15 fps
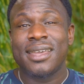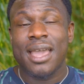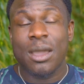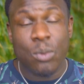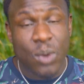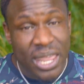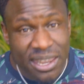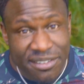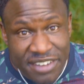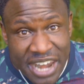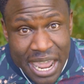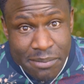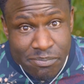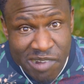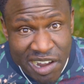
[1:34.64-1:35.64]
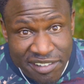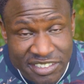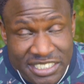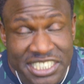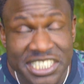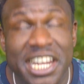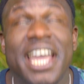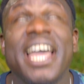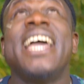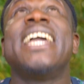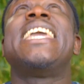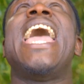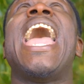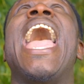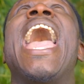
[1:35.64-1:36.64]
And we ain't even had breakfast yet.
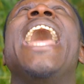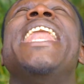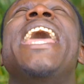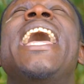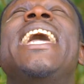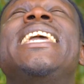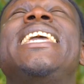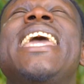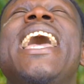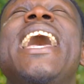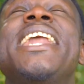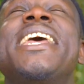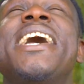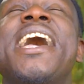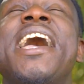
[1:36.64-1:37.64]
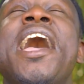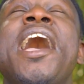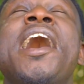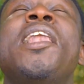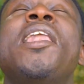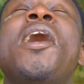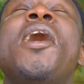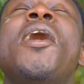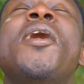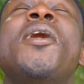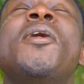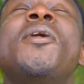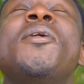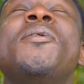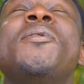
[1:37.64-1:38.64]
Can I get a
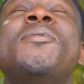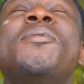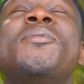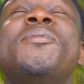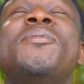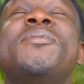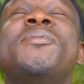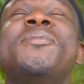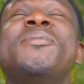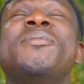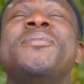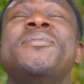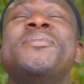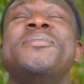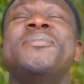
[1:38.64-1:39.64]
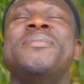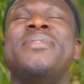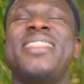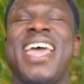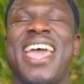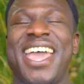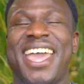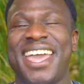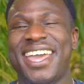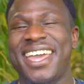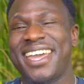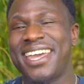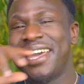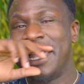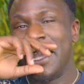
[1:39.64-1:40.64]
hello
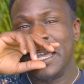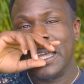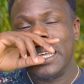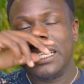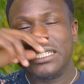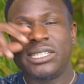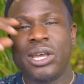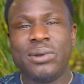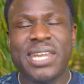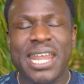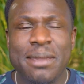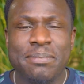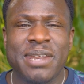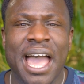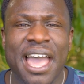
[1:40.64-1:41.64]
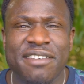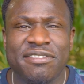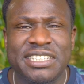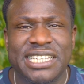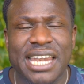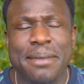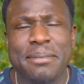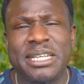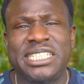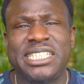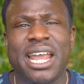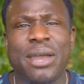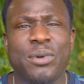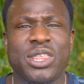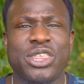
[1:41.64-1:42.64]
there? So deep divers, let me
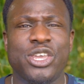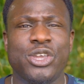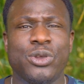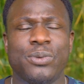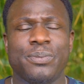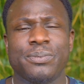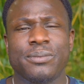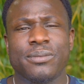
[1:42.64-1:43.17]
share with you